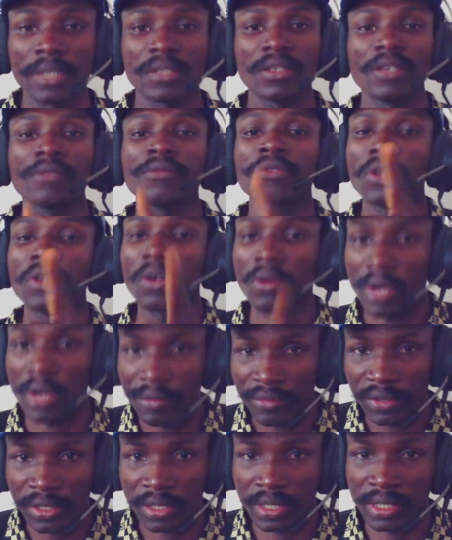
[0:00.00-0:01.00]
even your
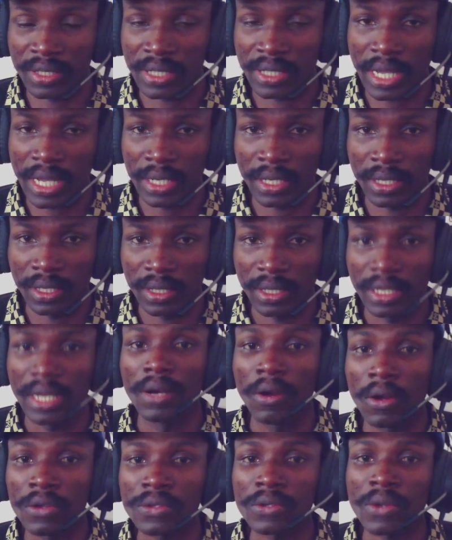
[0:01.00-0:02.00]
graphic design
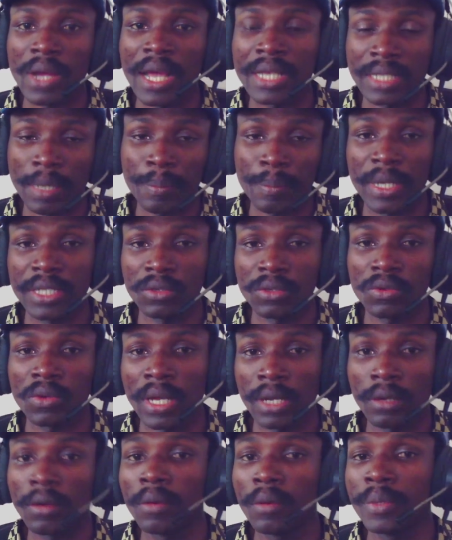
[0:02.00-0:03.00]
also has that particular
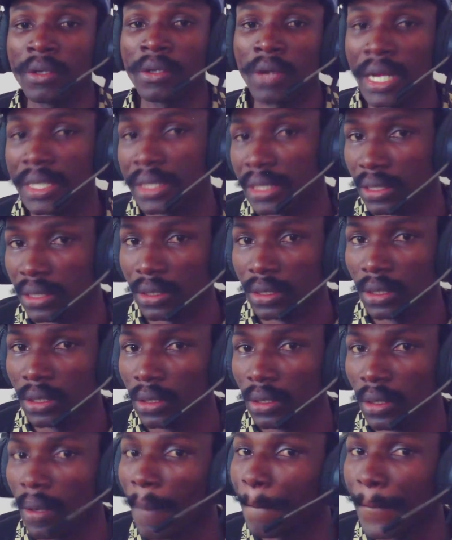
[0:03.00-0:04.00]
copyright
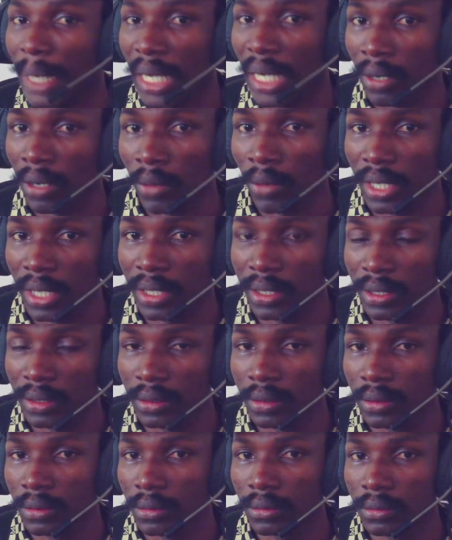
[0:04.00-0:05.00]
power
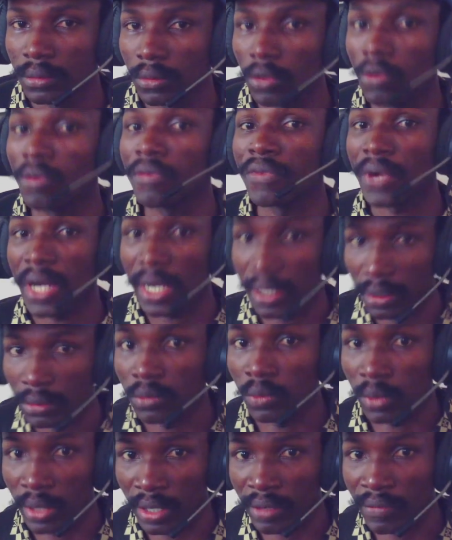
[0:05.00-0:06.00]
over
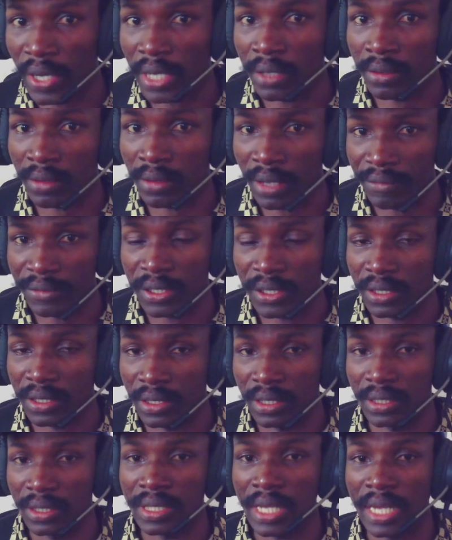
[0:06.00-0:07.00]
whatever graphics
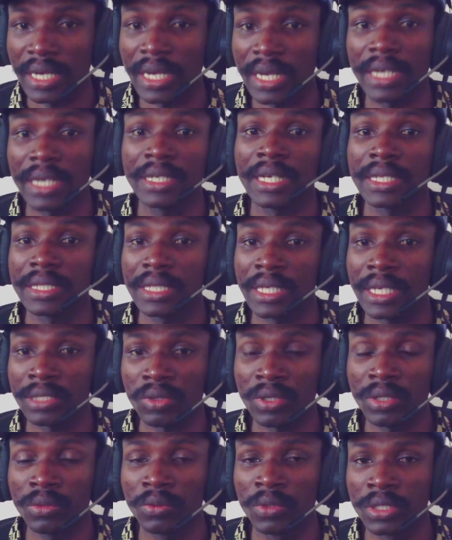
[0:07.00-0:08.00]
design that he
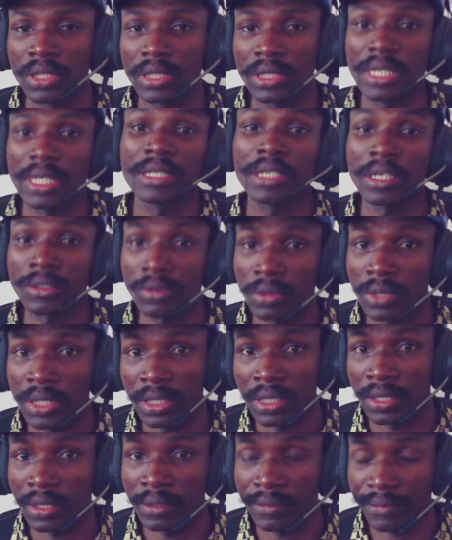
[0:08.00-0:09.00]
actually
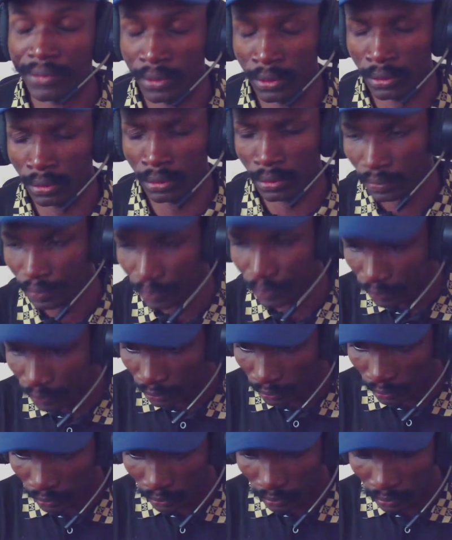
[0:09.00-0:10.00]
did for you.
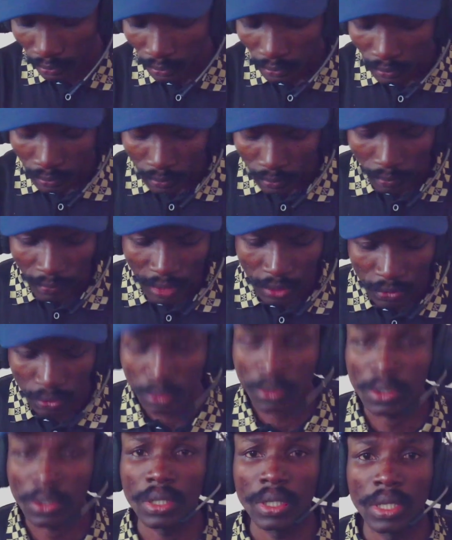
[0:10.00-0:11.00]

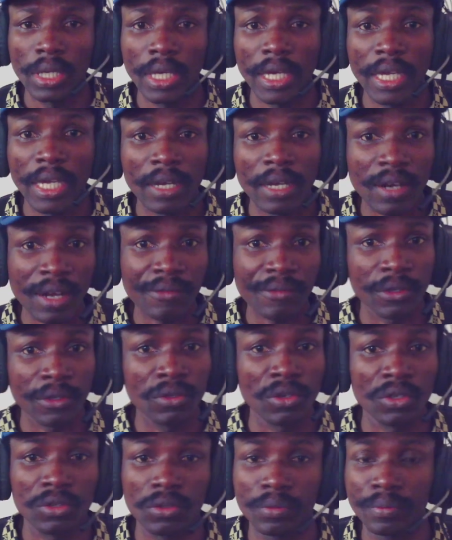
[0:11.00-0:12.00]
So in order for you
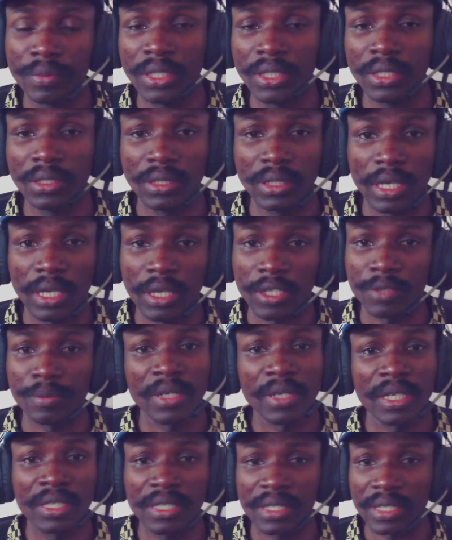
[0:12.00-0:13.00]
not to be
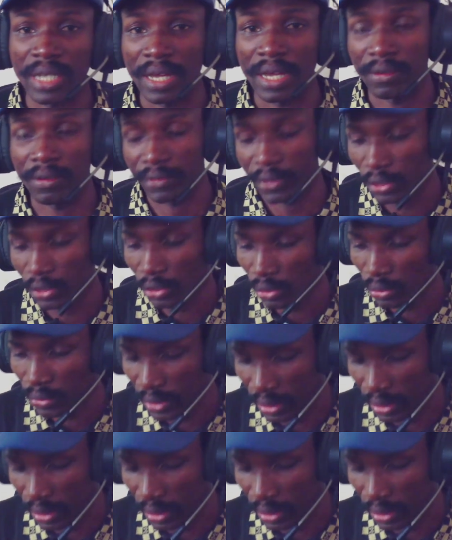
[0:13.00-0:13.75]
experience this kind of issues in the